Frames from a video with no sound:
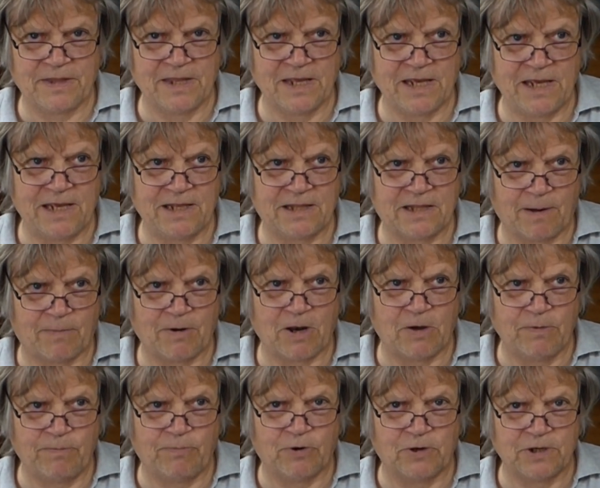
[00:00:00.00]
the
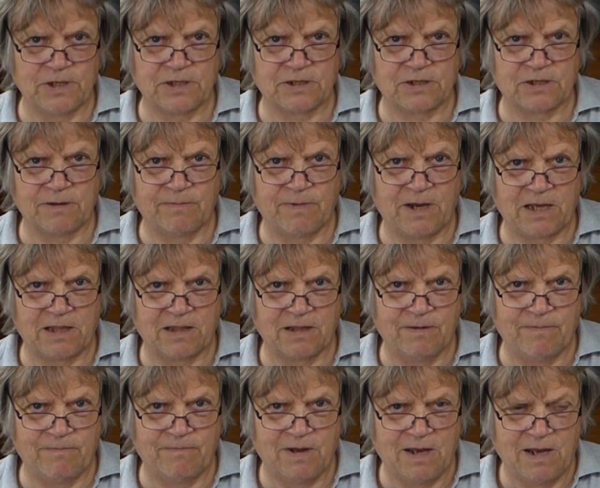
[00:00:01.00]
00 points to make
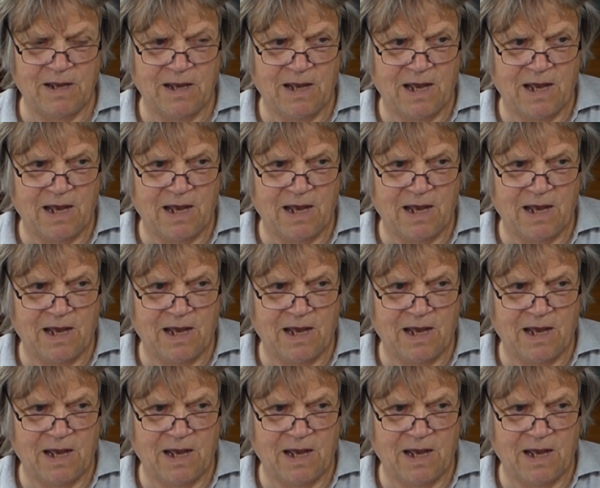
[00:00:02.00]
them